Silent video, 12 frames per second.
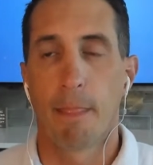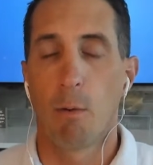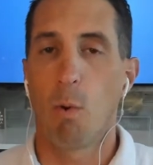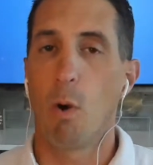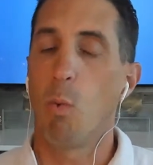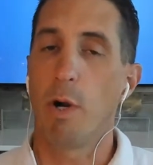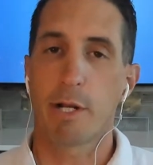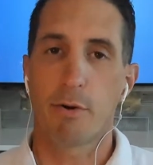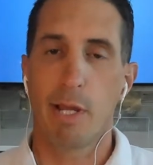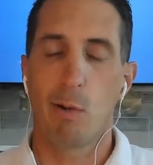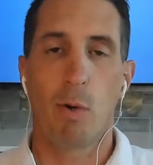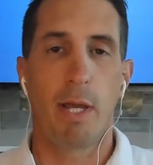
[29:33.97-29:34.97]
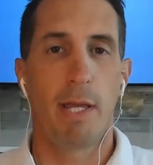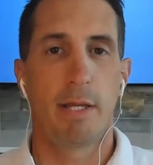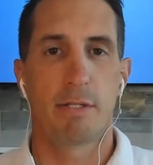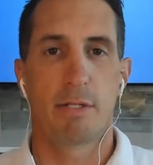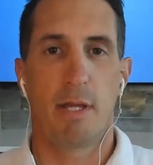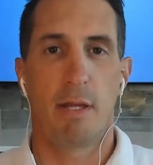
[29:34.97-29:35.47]
Well, one great way
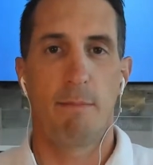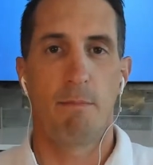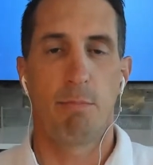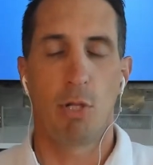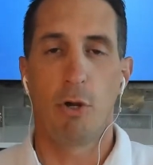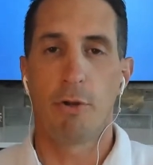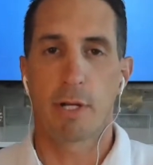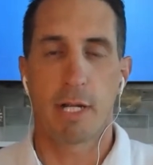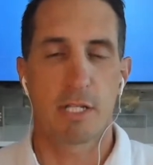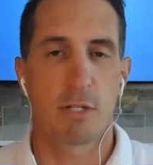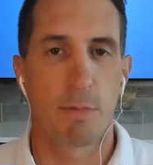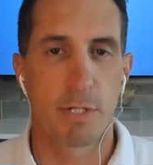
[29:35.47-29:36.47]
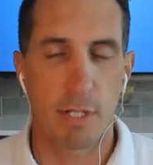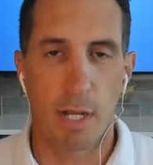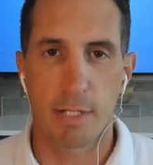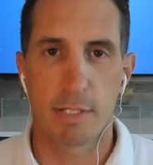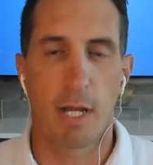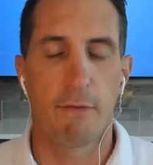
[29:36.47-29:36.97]
is to blow your customer
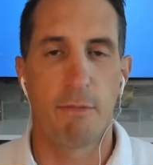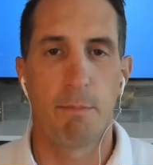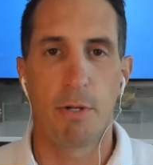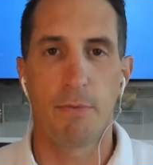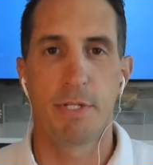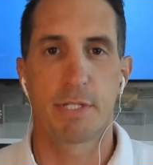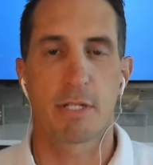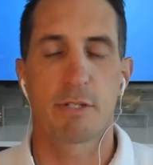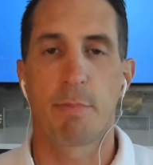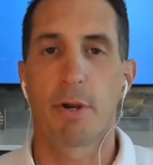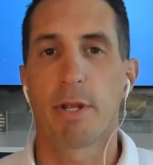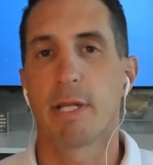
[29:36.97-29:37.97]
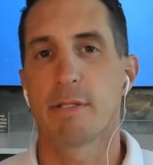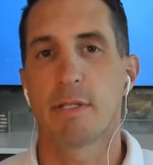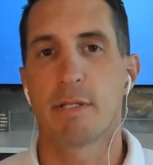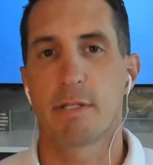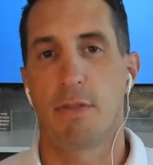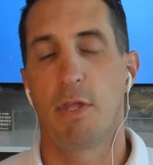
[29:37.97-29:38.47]
socks off and build these
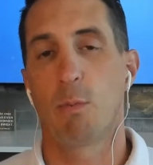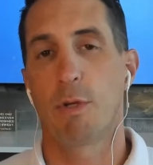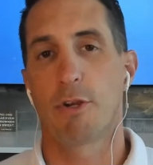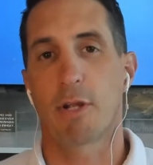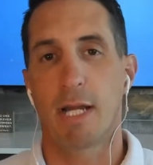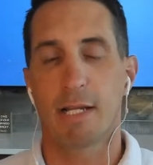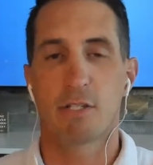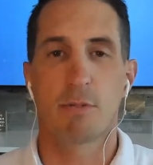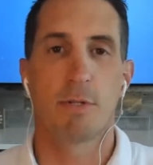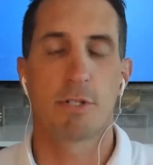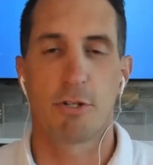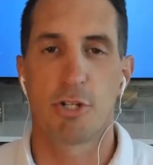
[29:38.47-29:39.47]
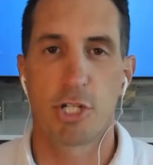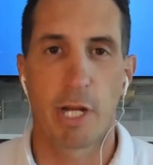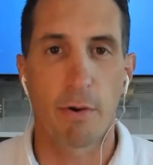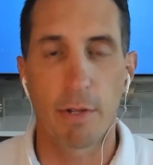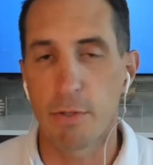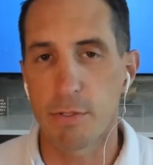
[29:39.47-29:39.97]
experiences. And then when your customers are
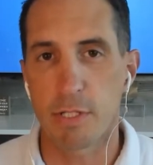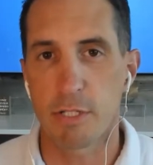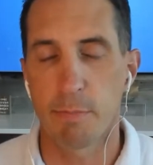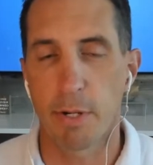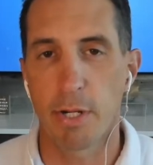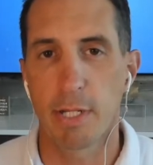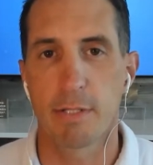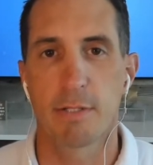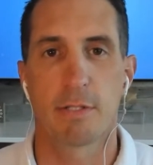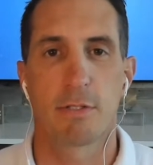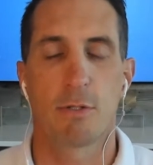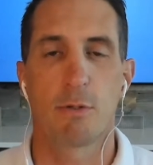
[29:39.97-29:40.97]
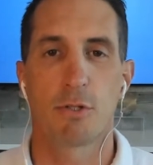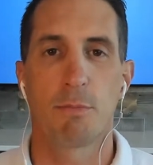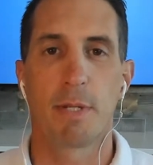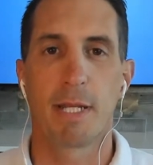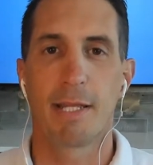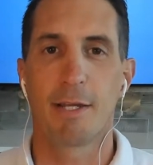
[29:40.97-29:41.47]
sharing those experiences on social
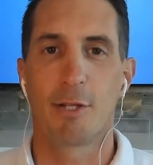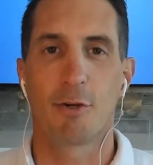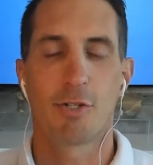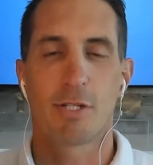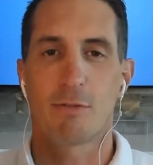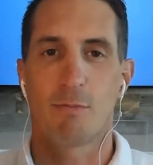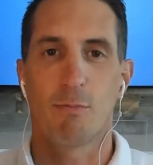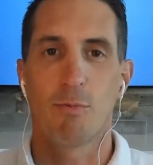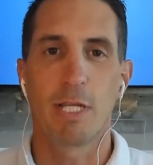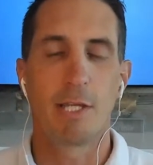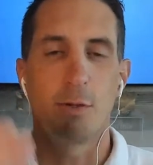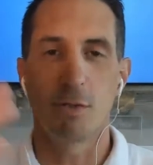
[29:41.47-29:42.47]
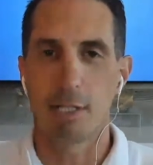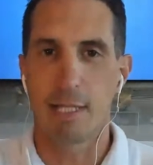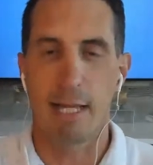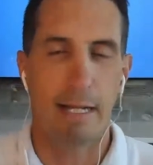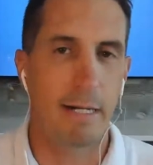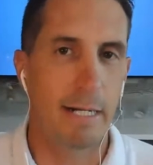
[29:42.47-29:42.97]
media, you're just reusing
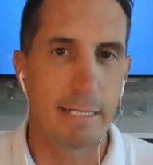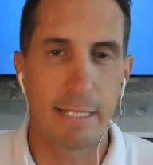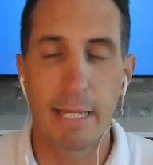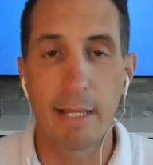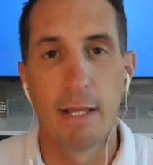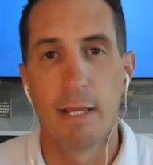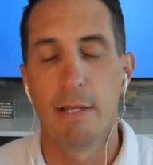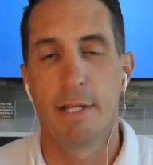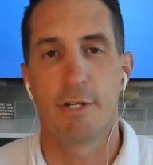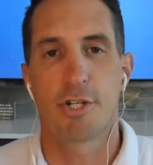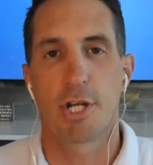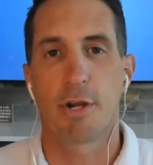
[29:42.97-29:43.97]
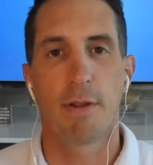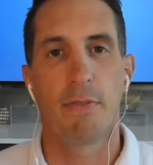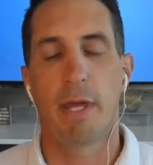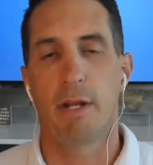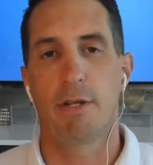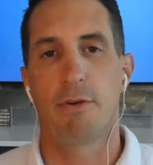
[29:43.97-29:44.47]
that content and sharing
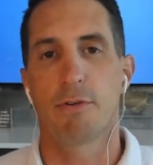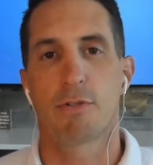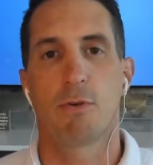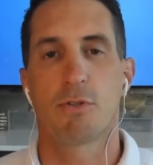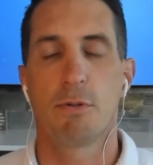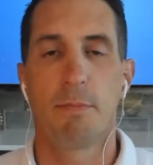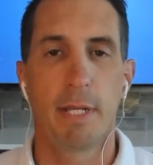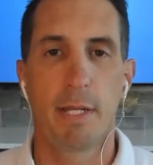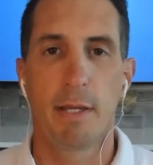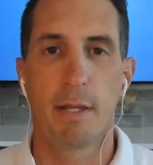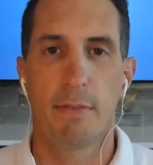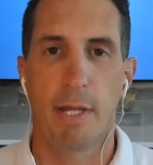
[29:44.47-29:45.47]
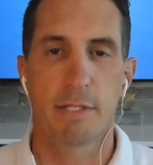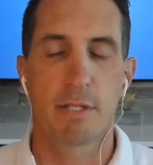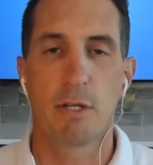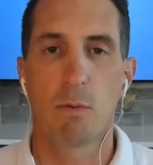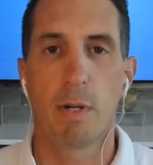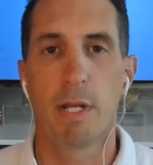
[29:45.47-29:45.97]
that on your social media. That's
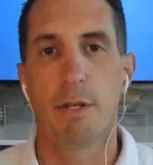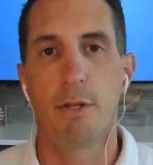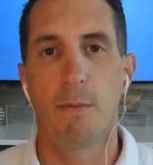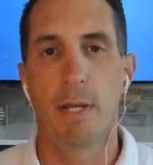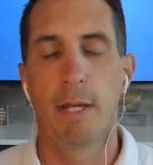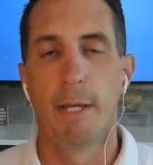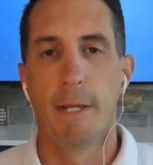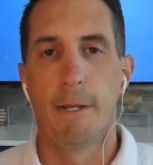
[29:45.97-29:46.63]
a good way to do it.